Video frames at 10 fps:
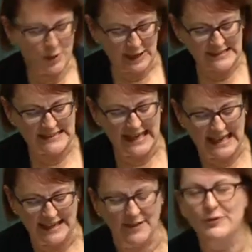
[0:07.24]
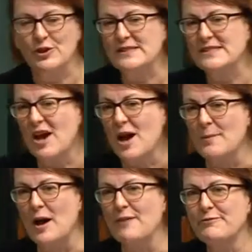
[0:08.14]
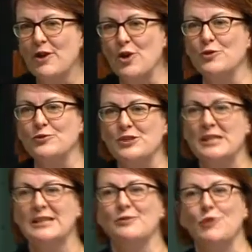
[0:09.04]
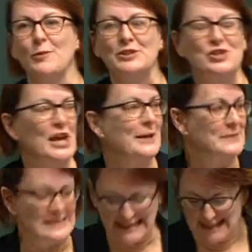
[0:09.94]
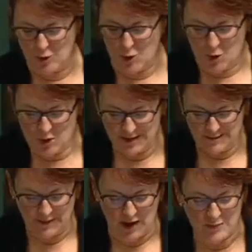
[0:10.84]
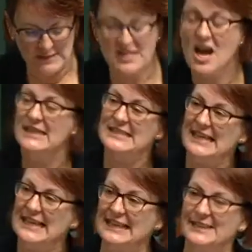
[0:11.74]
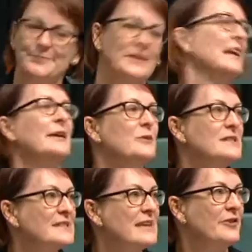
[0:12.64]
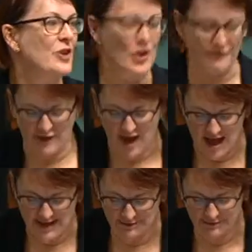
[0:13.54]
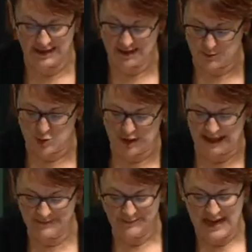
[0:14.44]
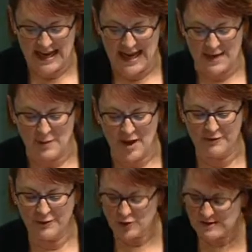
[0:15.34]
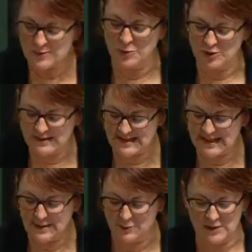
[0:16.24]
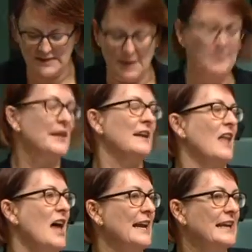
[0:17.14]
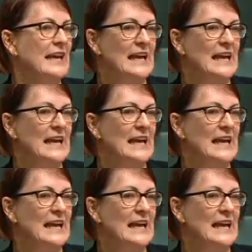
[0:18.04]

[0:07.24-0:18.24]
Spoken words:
pretty scared the first time I phoned Robert James Lee Hawke. I was 19. It was 7:05 in the morning, and my first words to him were something like,